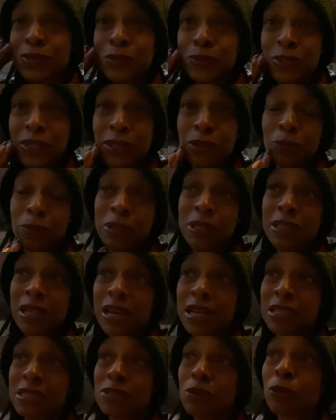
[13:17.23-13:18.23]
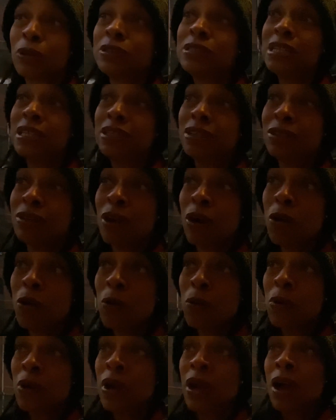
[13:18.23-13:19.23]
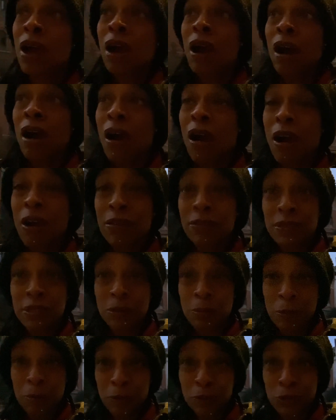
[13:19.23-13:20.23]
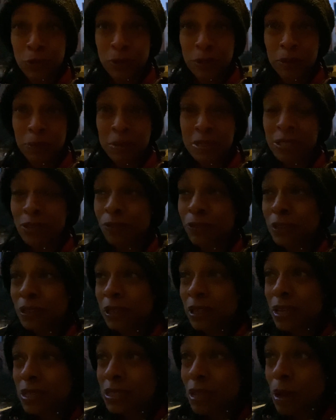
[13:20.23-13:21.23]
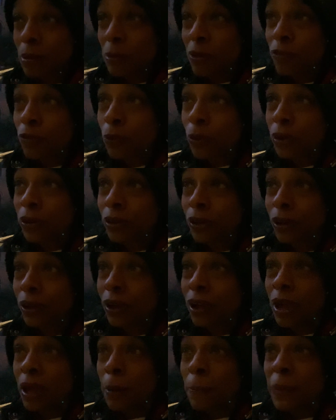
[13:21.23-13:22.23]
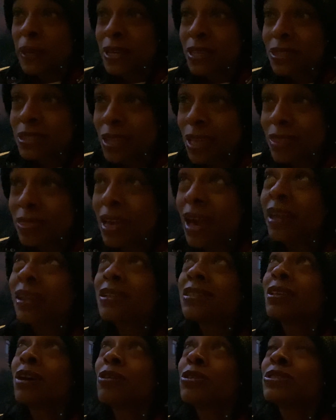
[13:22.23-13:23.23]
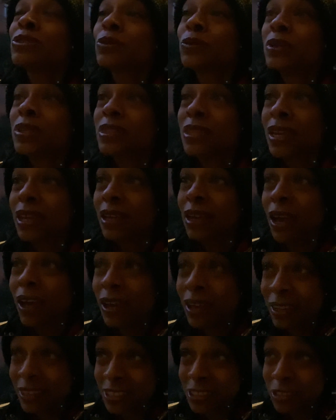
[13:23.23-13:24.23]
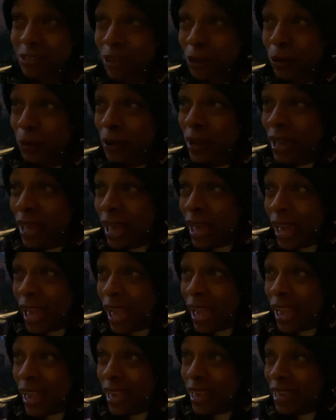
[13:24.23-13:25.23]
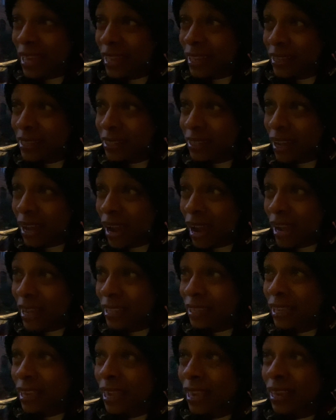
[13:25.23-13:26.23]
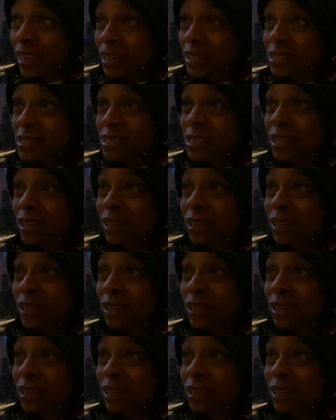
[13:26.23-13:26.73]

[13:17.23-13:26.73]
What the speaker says: didn't realize or didn't know, are these people treating me differently because I'm a foreigner? Because that is also a thing, and I can't